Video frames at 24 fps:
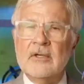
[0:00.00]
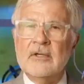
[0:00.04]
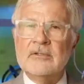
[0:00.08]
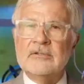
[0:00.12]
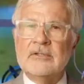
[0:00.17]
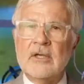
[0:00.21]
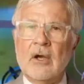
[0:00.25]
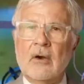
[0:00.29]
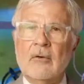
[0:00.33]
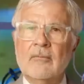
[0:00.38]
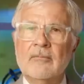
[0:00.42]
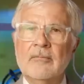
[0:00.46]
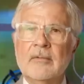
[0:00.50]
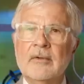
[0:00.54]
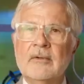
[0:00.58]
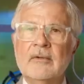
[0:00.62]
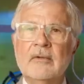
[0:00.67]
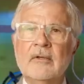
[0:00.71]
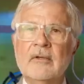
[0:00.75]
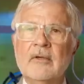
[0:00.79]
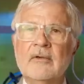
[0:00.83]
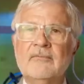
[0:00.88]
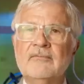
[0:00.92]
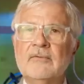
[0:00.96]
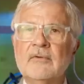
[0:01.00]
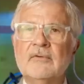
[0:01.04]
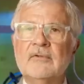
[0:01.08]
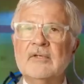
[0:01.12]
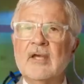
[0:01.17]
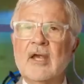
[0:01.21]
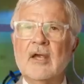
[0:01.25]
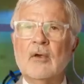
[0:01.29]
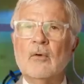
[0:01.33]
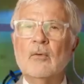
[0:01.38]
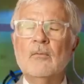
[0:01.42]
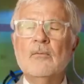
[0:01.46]
So, if you
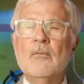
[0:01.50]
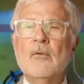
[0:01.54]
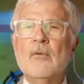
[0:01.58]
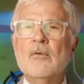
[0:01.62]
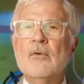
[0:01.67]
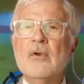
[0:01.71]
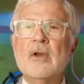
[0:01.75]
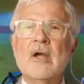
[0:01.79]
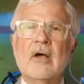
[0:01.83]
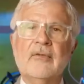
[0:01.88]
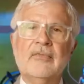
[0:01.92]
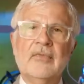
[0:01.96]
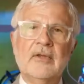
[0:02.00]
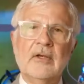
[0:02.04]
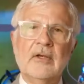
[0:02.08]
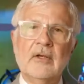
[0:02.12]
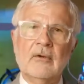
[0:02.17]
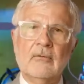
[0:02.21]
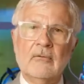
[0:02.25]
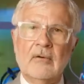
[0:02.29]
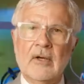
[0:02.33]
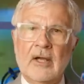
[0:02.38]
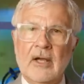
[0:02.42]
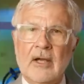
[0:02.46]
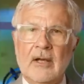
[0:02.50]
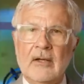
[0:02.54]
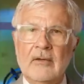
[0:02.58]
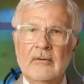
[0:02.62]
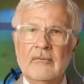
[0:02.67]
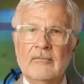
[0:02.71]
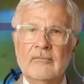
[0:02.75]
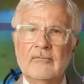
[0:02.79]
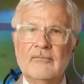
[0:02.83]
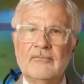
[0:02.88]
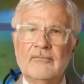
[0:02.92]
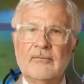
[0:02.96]
take nothing away
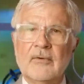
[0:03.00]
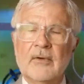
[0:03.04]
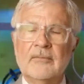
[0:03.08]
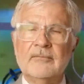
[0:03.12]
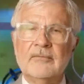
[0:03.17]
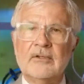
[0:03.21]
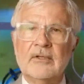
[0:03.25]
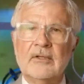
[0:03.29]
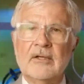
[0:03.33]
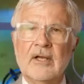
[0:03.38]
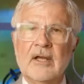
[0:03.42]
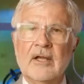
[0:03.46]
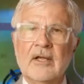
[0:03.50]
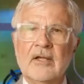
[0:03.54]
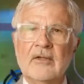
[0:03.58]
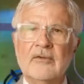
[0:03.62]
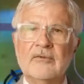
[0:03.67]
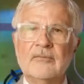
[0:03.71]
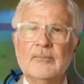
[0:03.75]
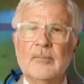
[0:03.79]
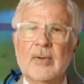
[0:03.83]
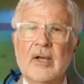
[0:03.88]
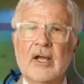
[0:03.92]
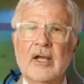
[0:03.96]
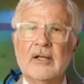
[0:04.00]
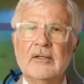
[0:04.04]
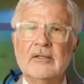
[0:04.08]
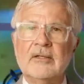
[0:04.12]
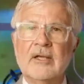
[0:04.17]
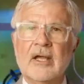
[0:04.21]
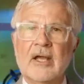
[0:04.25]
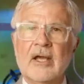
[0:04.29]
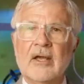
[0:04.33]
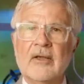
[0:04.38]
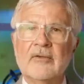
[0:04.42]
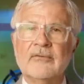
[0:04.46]
from today's
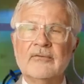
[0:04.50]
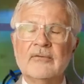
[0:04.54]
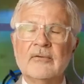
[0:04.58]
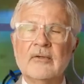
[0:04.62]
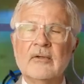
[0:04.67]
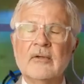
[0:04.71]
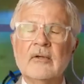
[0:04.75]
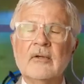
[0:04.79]
podcast,